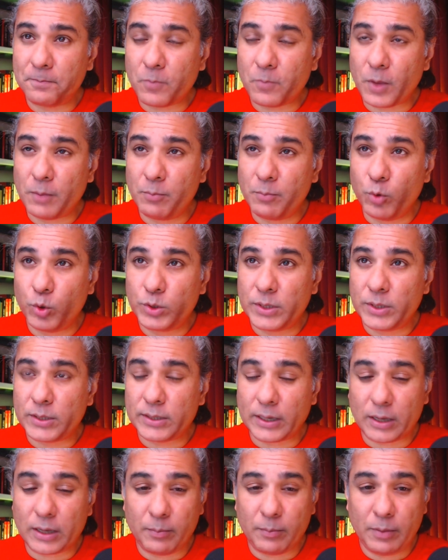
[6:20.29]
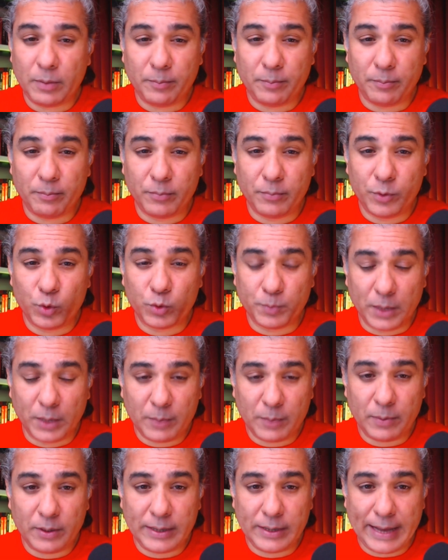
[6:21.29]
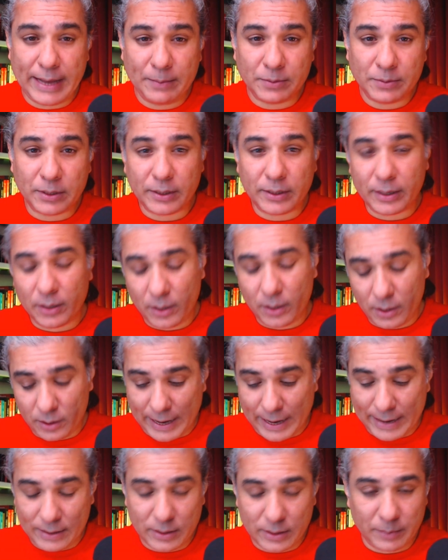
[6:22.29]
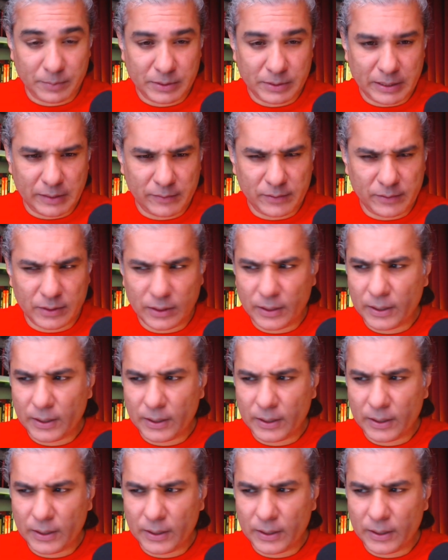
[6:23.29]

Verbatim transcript: boosters that can be used multiple times, that can land themselves,